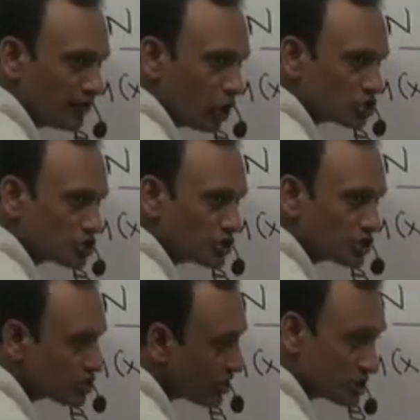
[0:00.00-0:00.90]
velocity in
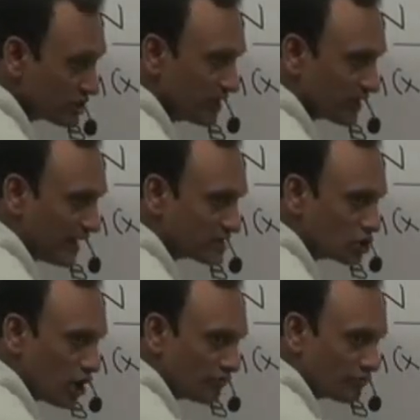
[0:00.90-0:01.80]
this direction will
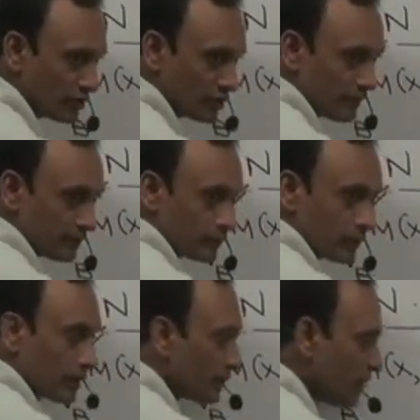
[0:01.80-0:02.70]
cancel off.
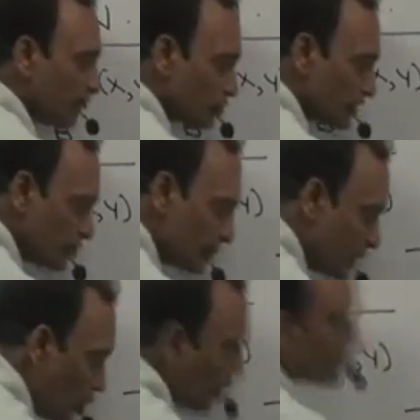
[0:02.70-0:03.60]
Therefore, there would be no